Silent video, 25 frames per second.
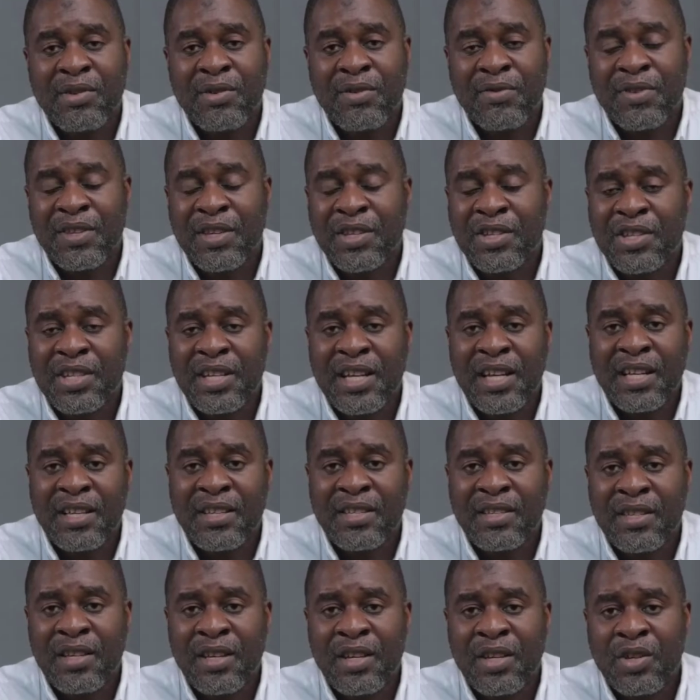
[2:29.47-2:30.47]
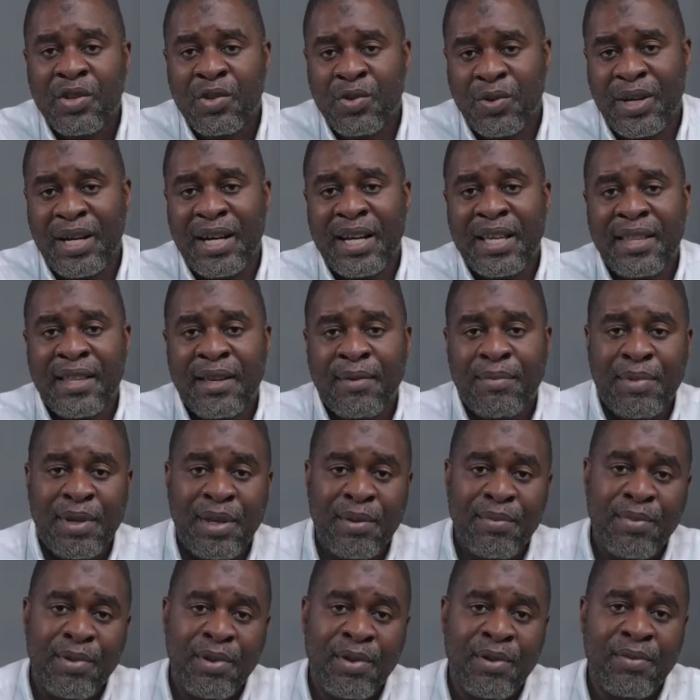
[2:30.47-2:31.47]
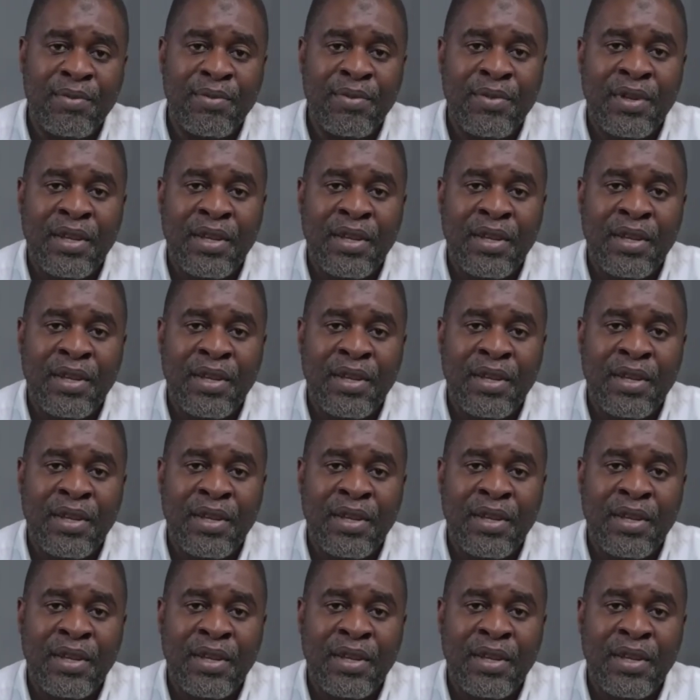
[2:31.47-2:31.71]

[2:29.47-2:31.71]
of the shares to other people?